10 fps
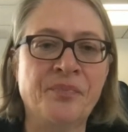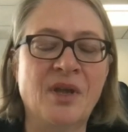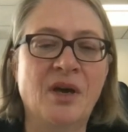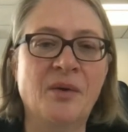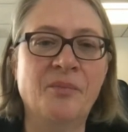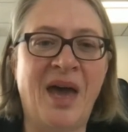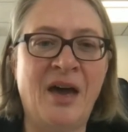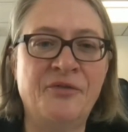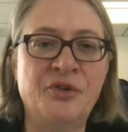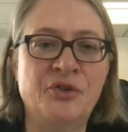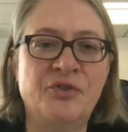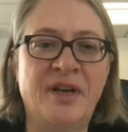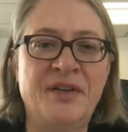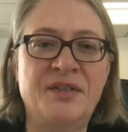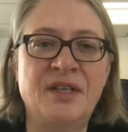have to
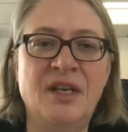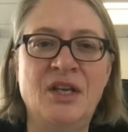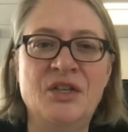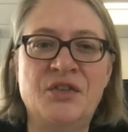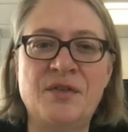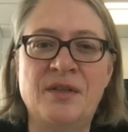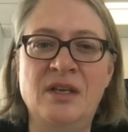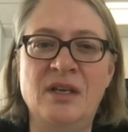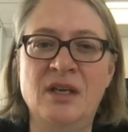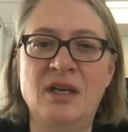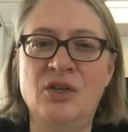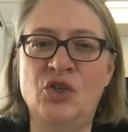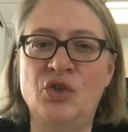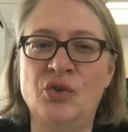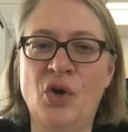address is the
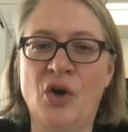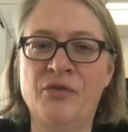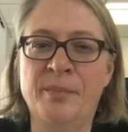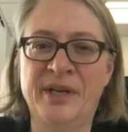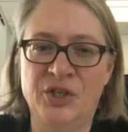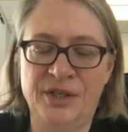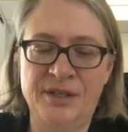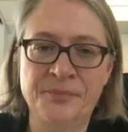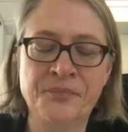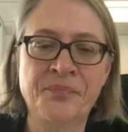issue of a budget.